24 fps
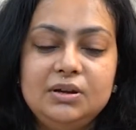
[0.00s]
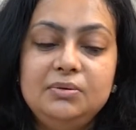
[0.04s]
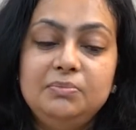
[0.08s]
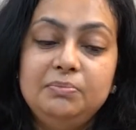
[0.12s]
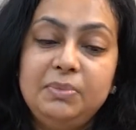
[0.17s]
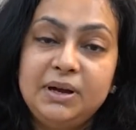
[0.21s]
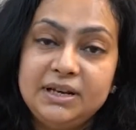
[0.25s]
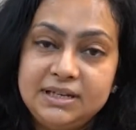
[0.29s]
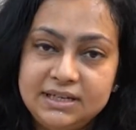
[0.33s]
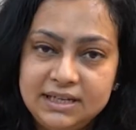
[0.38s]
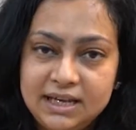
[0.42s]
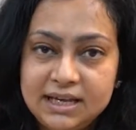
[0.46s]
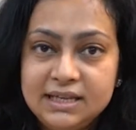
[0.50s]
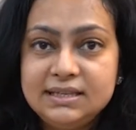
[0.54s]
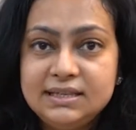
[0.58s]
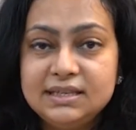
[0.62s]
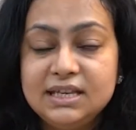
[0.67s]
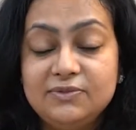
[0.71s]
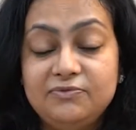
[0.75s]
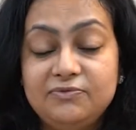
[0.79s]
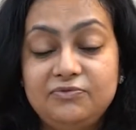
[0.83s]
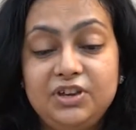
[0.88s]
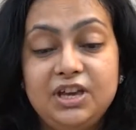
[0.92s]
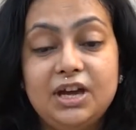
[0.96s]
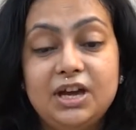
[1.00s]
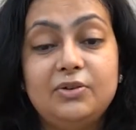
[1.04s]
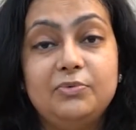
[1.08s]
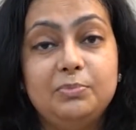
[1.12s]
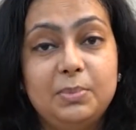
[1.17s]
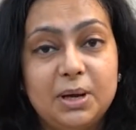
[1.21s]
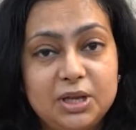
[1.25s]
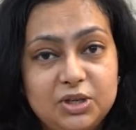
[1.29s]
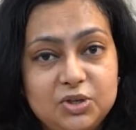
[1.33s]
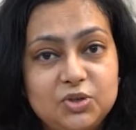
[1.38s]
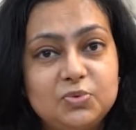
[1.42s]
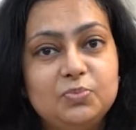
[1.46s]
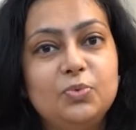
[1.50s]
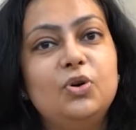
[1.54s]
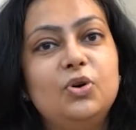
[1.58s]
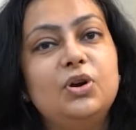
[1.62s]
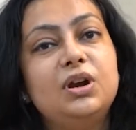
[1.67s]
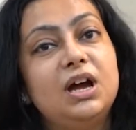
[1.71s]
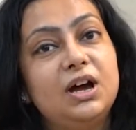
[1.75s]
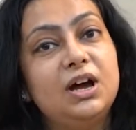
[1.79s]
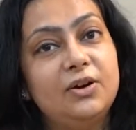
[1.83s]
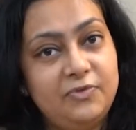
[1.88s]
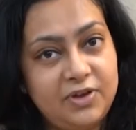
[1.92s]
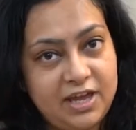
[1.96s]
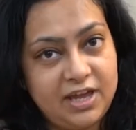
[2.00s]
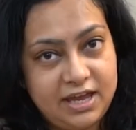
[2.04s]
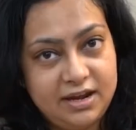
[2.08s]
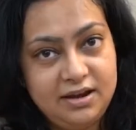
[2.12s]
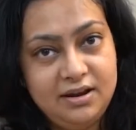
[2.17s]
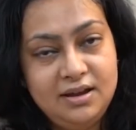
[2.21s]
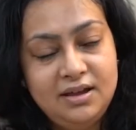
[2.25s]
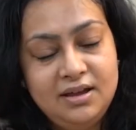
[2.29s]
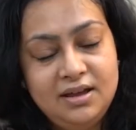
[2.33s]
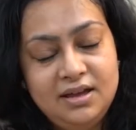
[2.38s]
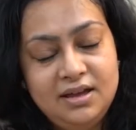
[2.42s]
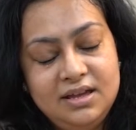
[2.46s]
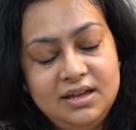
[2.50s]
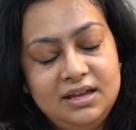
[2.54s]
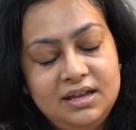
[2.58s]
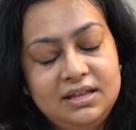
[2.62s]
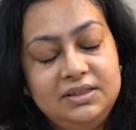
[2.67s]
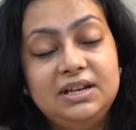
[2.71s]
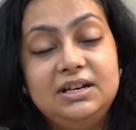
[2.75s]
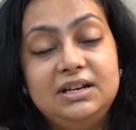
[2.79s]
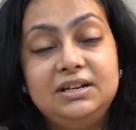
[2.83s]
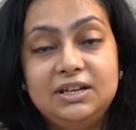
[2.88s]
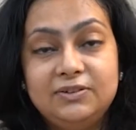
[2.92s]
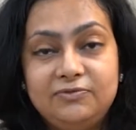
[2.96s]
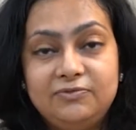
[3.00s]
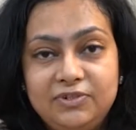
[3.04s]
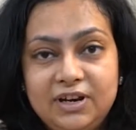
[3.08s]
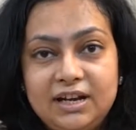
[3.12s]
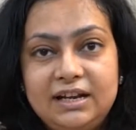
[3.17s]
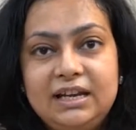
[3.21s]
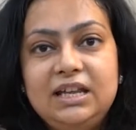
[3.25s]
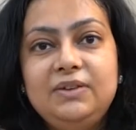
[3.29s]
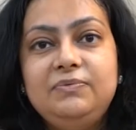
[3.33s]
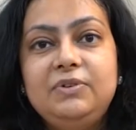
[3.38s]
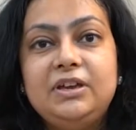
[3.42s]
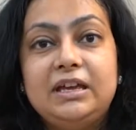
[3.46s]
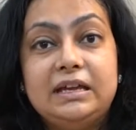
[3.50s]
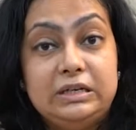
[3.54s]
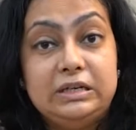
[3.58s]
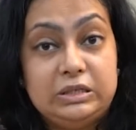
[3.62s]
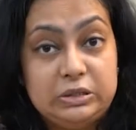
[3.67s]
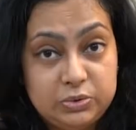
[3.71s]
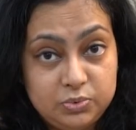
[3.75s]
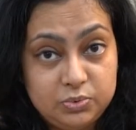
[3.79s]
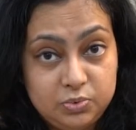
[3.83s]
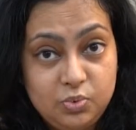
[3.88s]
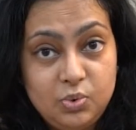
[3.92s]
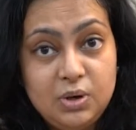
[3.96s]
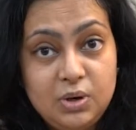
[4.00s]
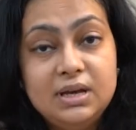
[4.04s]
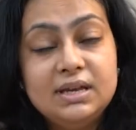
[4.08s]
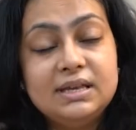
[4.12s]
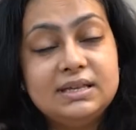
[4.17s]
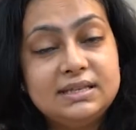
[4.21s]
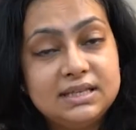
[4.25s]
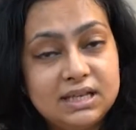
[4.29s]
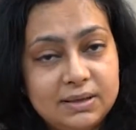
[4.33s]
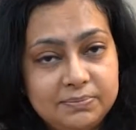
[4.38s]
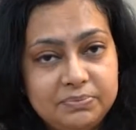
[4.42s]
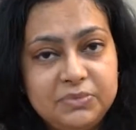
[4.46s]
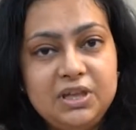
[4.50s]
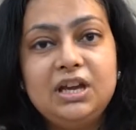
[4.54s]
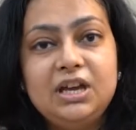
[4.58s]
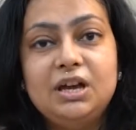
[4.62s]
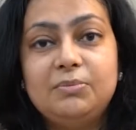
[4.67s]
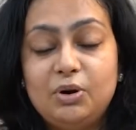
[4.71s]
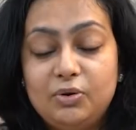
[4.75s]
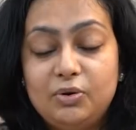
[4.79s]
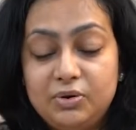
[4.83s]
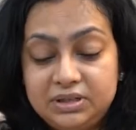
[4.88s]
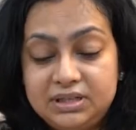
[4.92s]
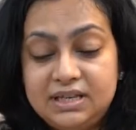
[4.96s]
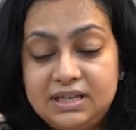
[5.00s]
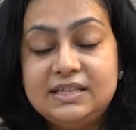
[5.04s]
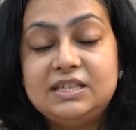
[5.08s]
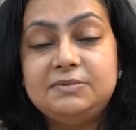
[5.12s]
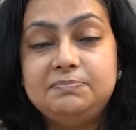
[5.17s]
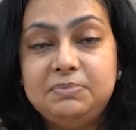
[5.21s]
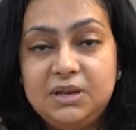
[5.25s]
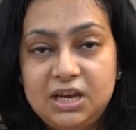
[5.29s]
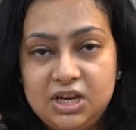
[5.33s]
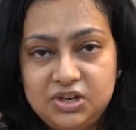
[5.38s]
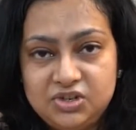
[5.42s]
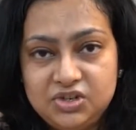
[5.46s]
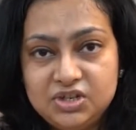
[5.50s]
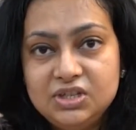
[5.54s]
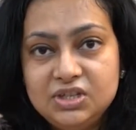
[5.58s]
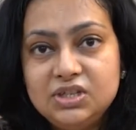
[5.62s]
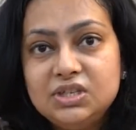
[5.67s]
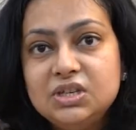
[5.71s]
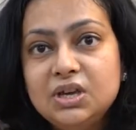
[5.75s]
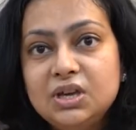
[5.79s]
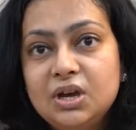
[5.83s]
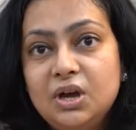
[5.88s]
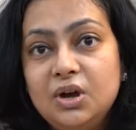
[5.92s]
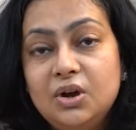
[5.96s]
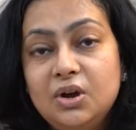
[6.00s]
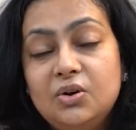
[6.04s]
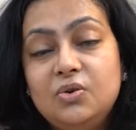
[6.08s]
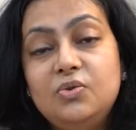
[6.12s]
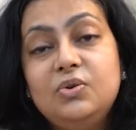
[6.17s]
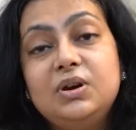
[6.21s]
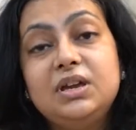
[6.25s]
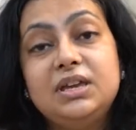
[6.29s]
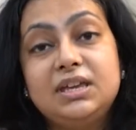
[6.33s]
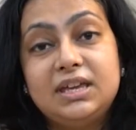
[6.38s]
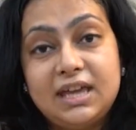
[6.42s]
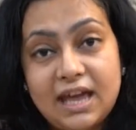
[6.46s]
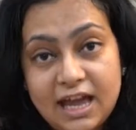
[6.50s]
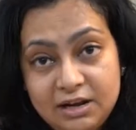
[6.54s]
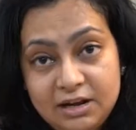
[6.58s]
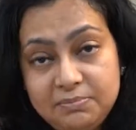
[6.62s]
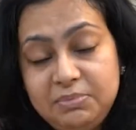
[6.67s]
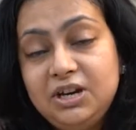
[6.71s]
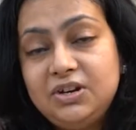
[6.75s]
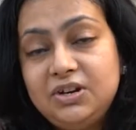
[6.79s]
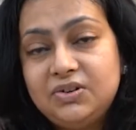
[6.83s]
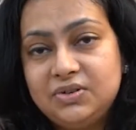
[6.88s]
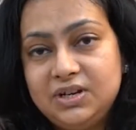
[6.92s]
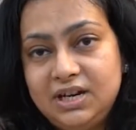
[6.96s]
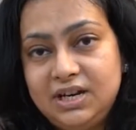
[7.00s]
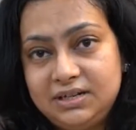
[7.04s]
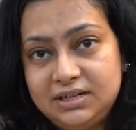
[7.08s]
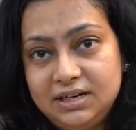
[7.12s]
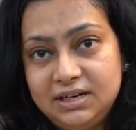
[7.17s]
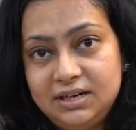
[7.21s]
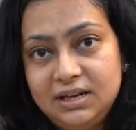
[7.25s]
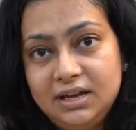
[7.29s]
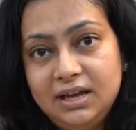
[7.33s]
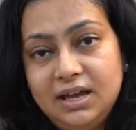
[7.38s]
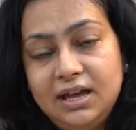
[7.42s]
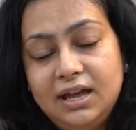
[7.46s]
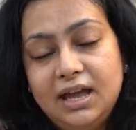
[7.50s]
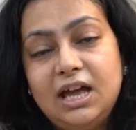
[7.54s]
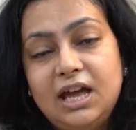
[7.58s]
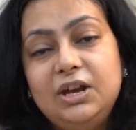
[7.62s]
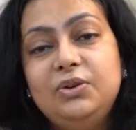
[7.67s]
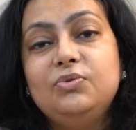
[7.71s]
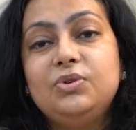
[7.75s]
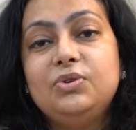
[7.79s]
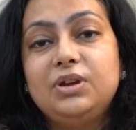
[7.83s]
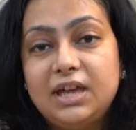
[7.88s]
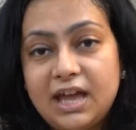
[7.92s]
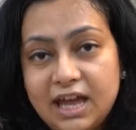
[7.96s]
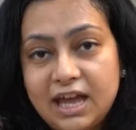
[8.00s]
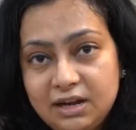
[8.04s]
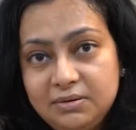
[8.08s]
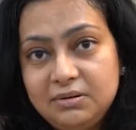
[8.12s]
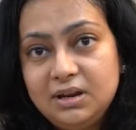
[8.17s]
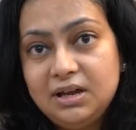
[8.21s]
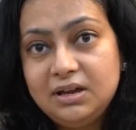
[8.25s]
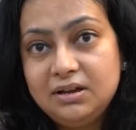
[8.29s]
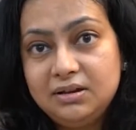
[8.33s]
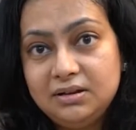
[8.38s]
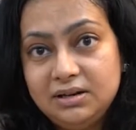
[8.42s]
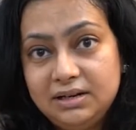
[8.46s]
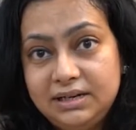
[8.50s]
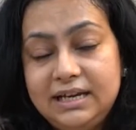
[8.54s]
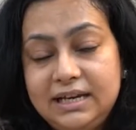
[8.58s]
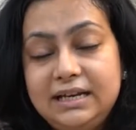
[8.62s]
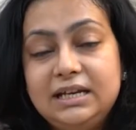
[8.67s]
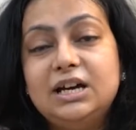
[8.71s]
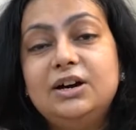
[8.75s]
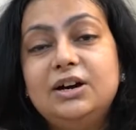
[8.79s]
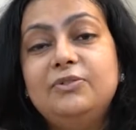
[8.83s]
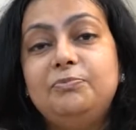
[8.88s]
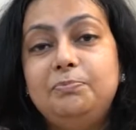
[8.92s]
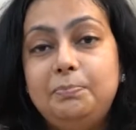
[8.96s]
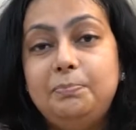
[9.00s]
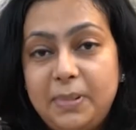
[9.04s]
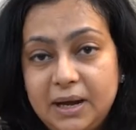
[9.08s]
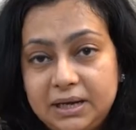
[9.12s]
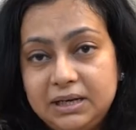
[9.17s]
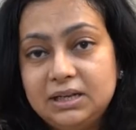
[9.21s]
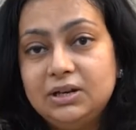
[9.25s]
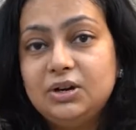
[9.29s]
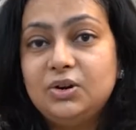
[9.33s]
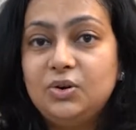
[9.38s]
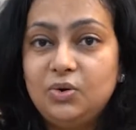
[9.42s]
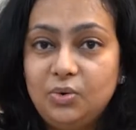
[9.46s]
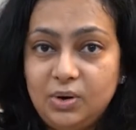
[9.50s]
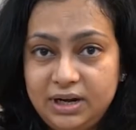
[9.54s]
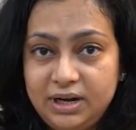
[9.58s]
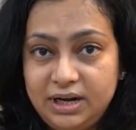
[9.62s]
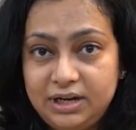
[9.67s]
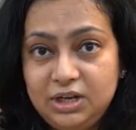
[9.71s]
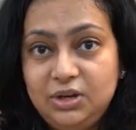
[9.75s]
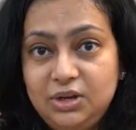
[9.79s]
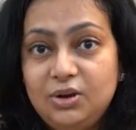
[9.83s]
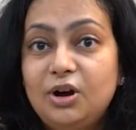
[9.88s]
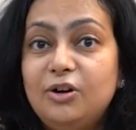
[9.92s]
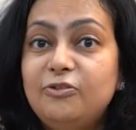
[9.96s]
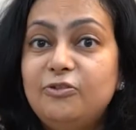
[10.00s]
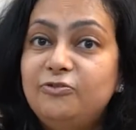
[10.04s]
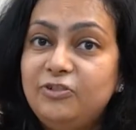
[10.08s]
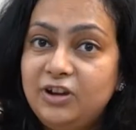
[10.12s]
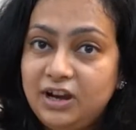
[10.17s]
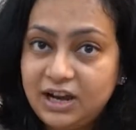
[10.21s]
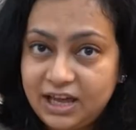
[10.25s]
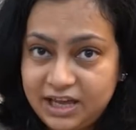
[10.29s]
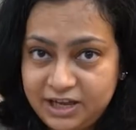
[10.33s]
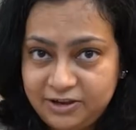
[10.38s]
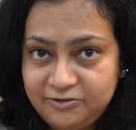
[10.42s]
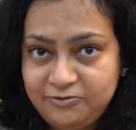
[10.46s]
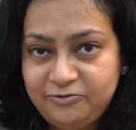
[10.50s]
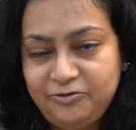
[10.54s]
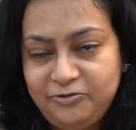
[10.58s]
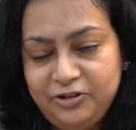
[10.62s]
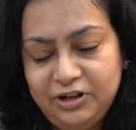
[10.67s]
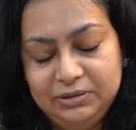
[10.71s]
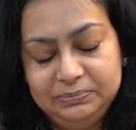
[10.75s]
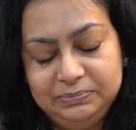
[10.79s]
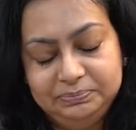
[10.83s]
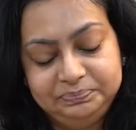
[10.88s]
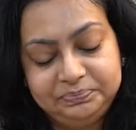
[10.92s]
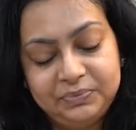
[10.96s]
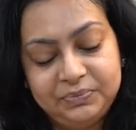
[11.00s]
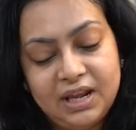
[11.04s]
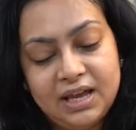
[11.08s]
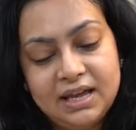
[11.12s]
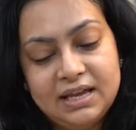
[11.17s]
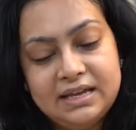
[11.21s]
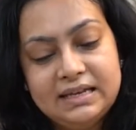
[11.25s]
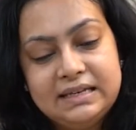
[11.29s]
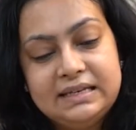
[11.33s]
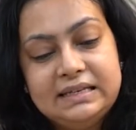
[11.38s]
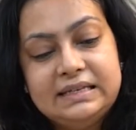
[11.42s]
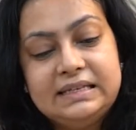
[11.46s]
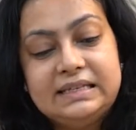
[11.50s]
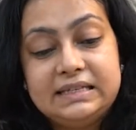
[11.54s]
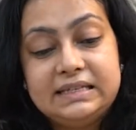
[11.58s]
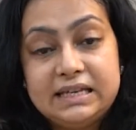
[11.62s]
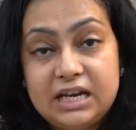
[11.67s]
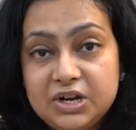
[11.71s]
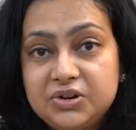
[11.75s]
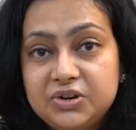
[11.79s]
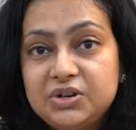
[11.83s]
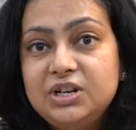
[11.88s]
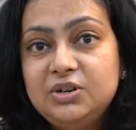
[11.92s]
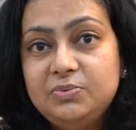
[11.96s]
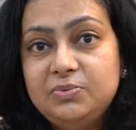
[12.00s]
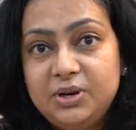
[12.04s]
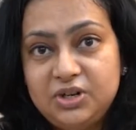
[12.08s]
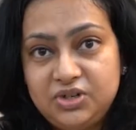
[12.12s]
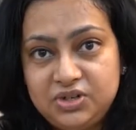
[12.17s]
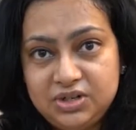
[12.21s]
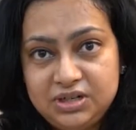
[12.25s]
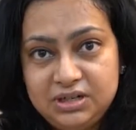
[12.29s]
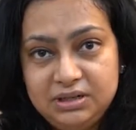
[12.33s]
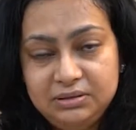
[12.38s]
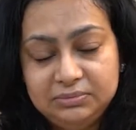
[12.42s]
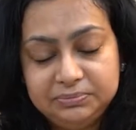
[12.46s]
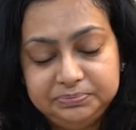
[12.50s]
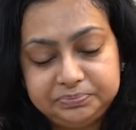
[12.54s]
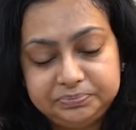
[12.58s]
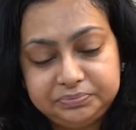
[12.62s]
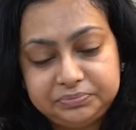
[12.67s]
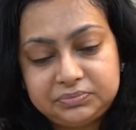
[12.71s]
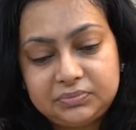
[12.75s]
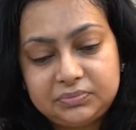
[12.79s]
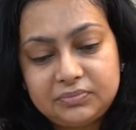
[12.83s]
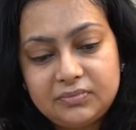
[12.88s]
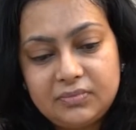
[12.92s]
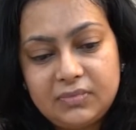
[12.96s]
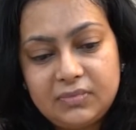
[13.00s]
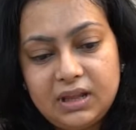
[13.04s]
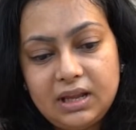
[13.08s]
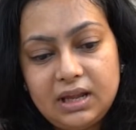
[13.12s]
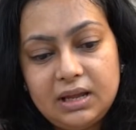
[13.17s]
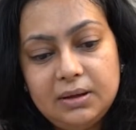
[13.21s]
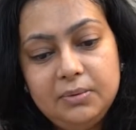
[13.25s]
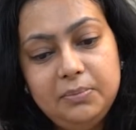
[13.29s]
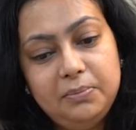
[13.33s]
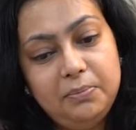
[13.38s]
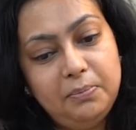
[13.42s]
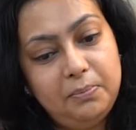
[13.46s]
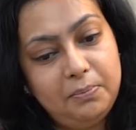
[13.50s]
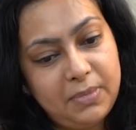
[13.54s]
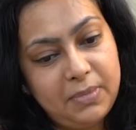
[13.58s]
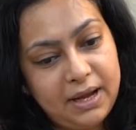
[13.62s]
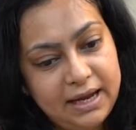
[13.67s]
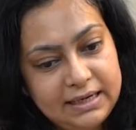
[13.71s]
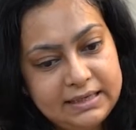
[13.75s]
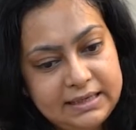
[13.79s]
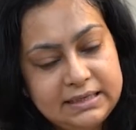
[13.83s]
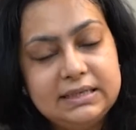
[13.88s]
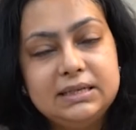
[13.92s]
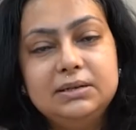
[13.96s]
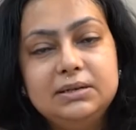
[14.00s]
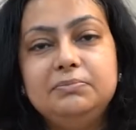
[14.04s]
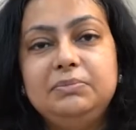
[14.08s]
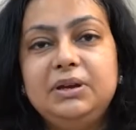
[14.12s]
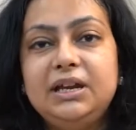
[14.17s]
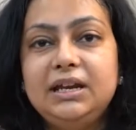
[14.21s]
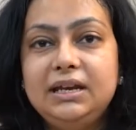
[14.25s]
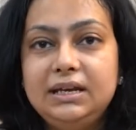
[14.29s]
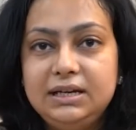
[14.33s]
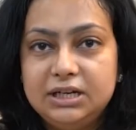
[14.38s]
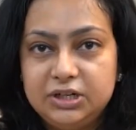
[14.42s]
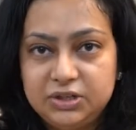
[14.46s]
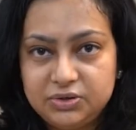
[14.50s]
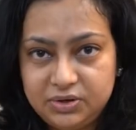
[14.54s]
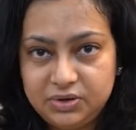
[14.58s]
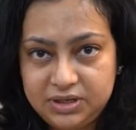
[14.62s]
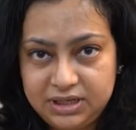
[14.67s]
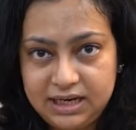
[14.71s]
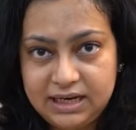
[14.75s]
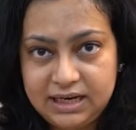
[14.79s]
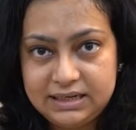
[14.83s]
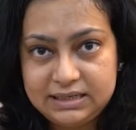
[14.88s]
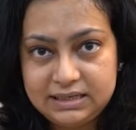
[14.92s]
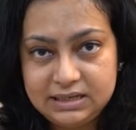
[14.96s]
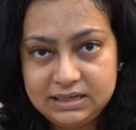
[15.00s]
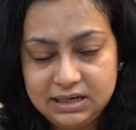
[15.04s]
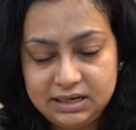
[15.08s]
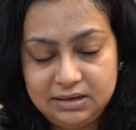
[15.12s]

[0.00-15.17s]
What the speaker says: But yes, if we are much more aware, then definitely we can do something about these patients who can be treated and who can lead a better quality of life. Central vision might deteriorate